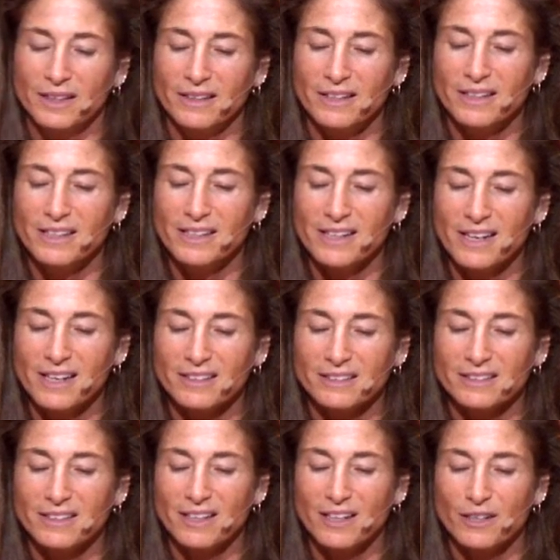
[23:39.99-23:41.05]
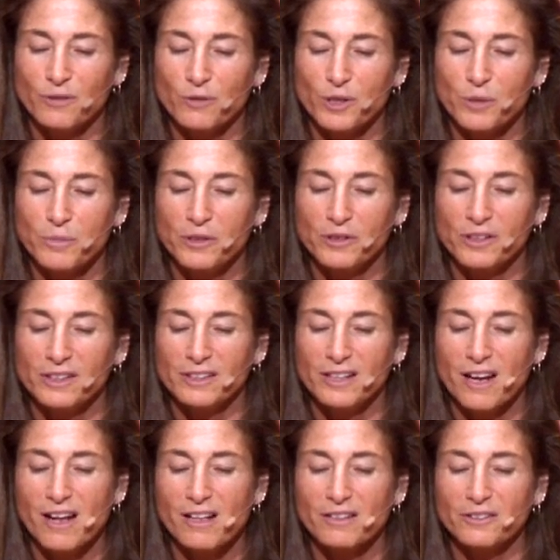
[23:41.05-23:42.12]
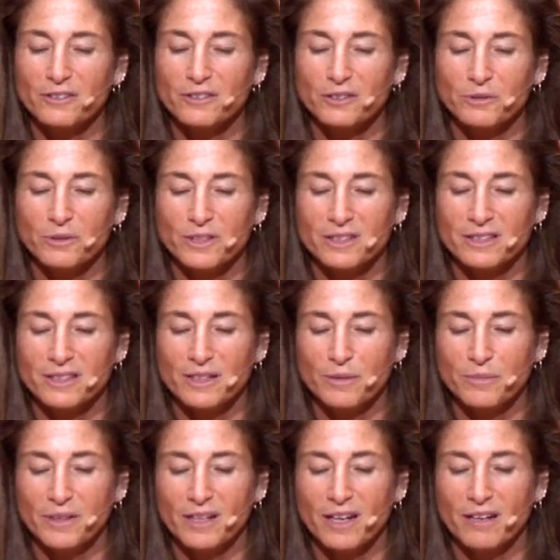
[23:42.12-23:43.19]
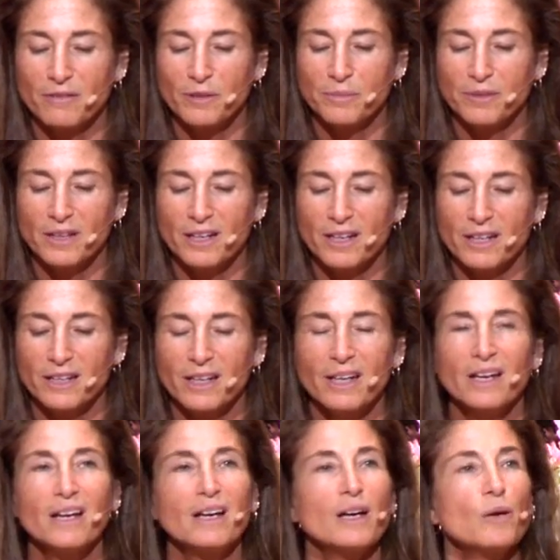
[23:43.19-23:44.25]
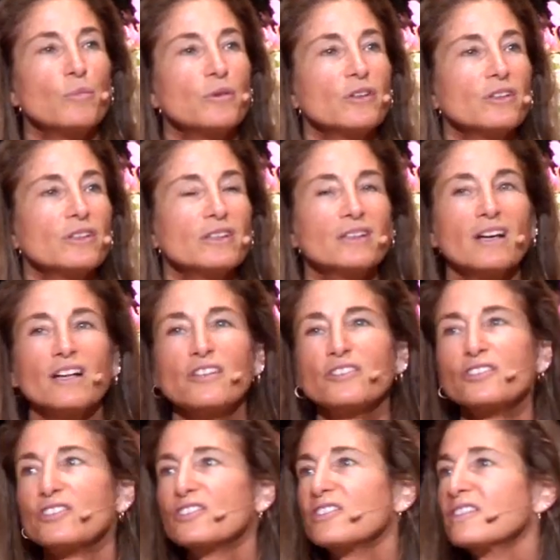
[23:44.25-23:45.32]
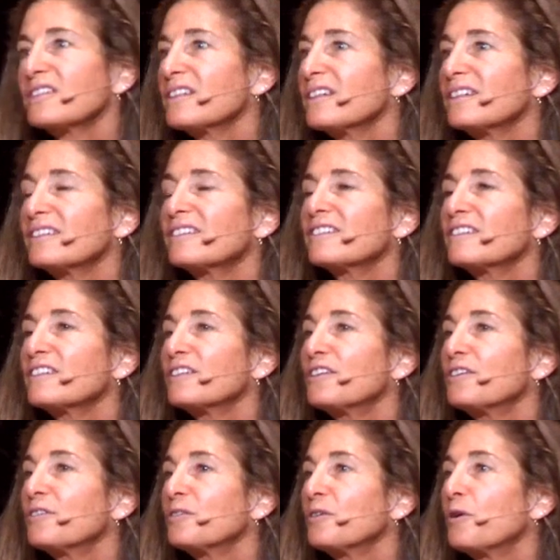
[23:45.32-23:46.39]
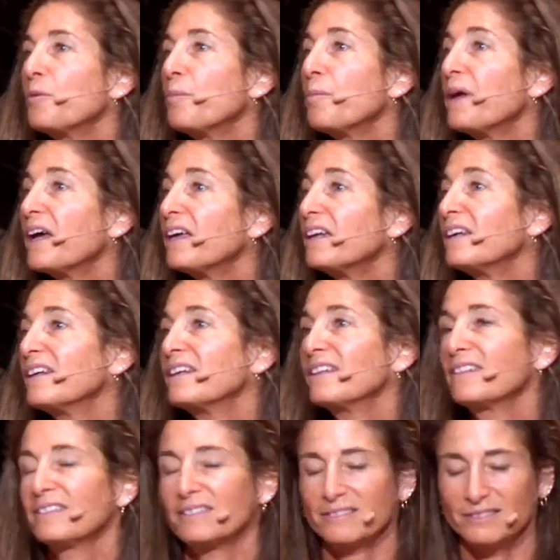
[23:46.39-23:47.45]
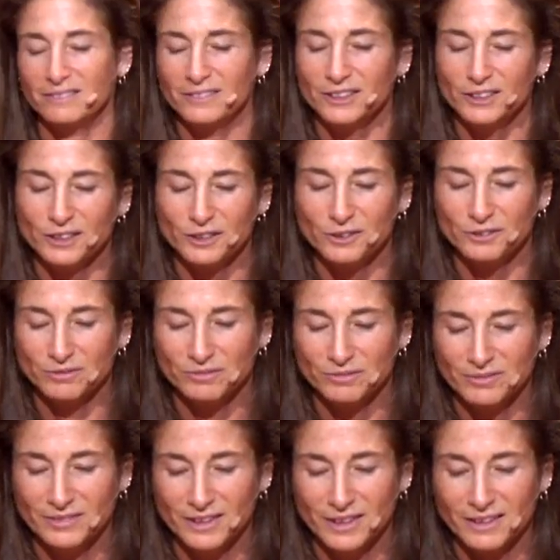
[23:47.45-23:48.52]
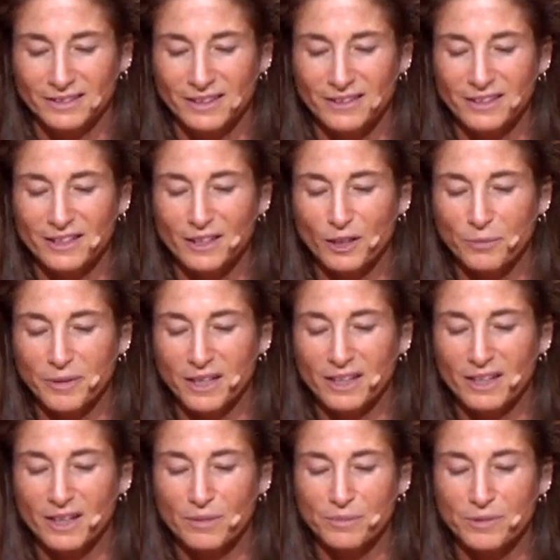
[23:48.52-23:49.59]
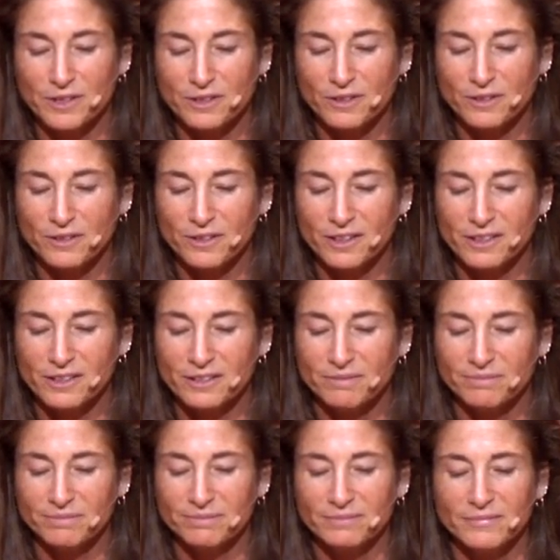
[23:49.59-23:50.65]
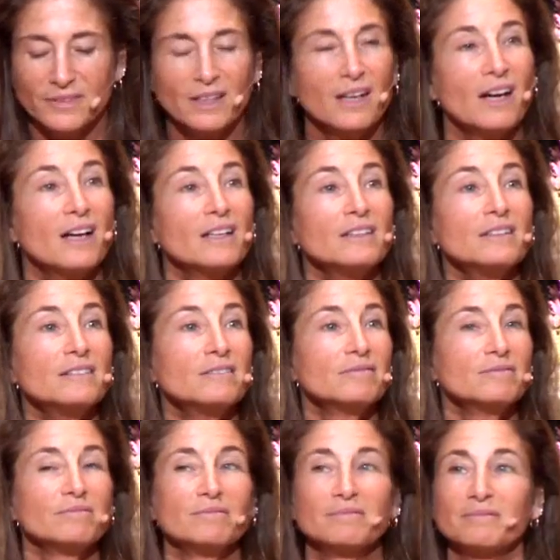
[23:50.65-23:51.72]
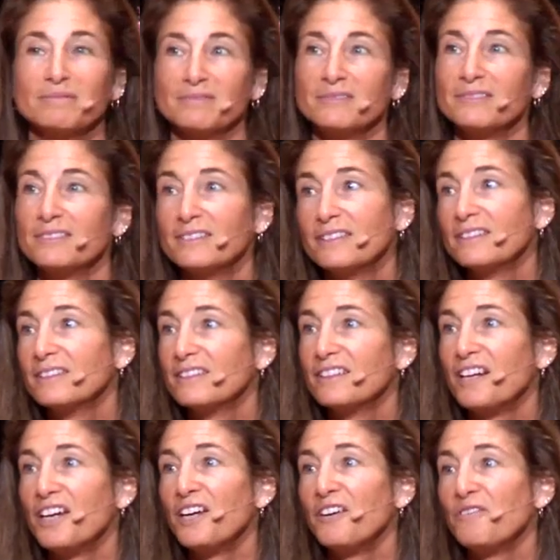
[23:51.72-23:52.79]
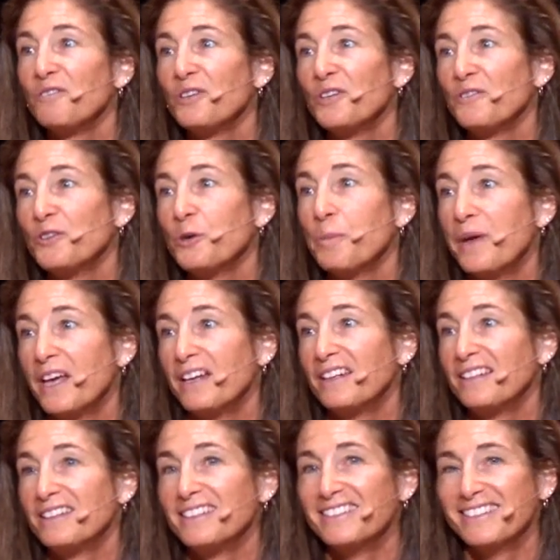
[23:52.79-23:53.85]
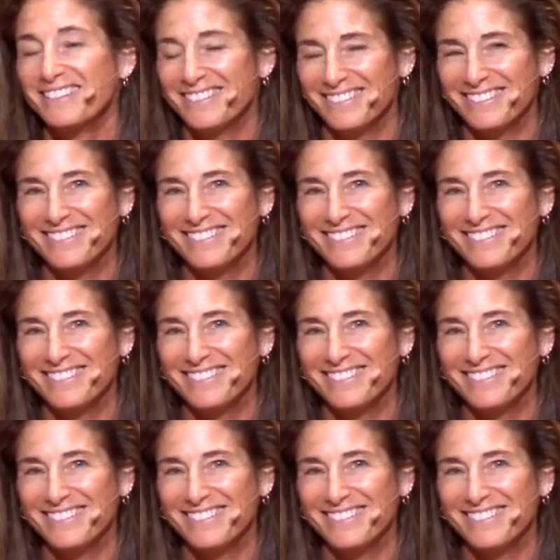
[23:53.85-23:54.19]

And then he asked God what $1,000,000 was to him. And God replied, $1,000,000 is just like a single penny to you. Then the young man got up his courage. God, could I have one of your pennies?